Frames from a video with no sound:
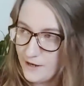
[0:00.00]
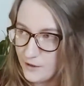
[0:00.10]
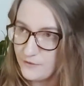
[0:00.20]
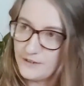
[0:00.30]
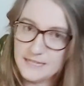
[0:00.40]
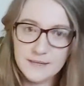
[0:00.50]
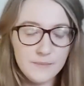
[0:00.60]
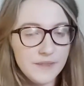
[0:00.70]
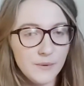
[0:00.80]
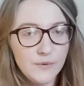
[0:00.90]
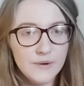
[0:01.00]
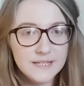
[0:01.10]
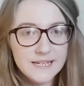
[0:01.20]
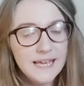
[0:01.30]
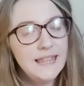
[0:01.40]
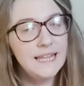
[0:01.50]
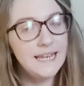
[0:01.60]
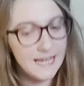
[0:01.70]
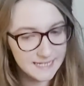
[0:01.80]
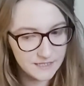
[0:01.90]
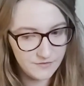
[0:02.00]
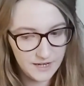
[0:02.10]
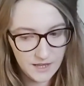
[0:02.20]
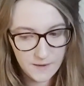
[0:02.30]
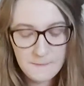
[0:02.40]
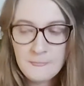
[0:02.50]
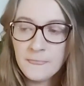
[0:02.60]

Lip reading: Hopefully something will resonate in the next video.